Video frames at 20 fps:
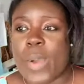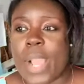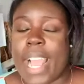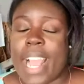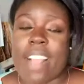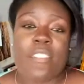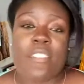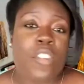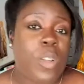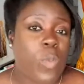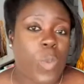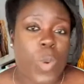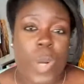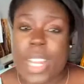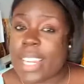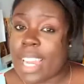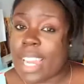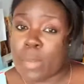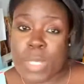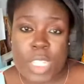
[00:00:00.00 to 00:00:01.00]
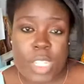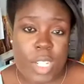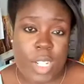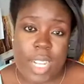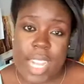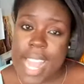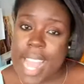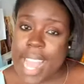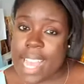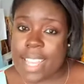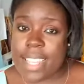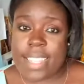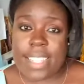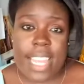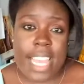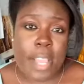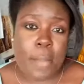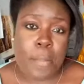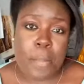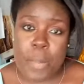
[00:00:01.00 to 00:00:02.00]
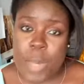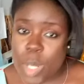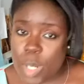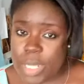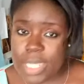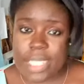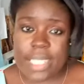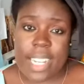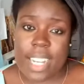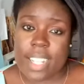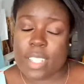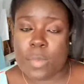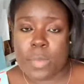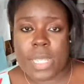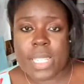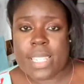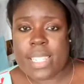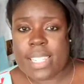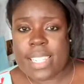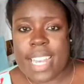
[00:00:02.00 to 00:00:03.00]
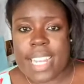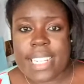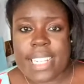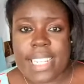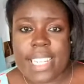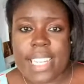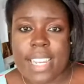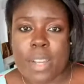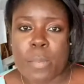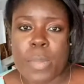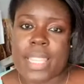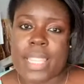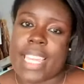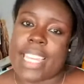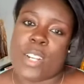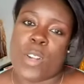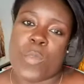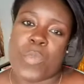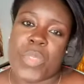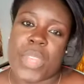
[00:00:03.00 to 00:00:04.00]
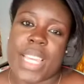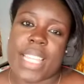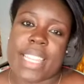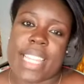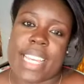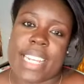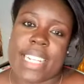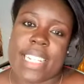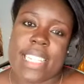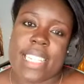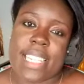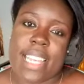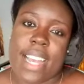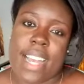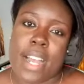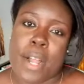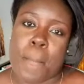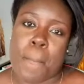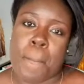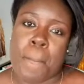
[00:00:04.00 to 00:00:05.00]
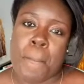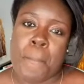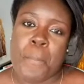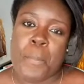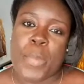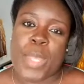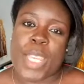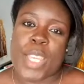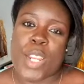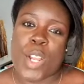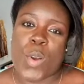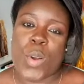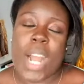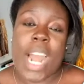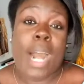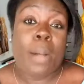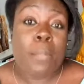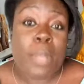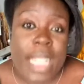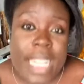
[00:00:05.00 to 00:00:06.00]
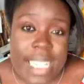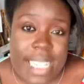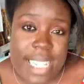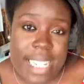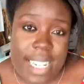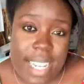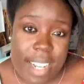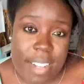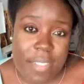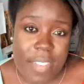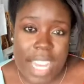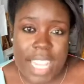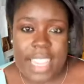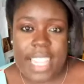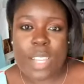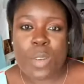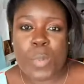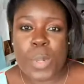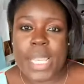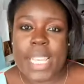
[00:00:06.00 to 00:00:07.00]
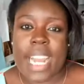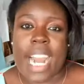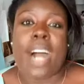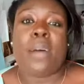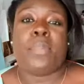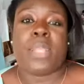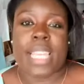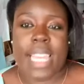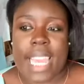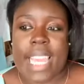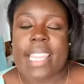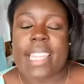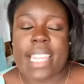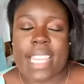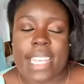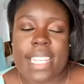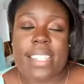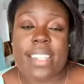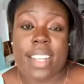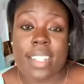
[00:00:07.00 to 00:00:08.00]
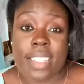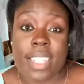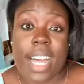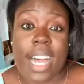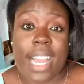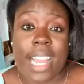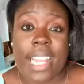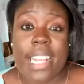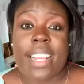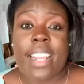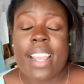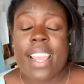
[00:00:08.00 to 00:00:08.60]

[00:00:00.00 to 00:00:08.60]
everyone I'm sure has a $1 million business idea, but they don't think that it's complex enough. I think we complicate things a lot.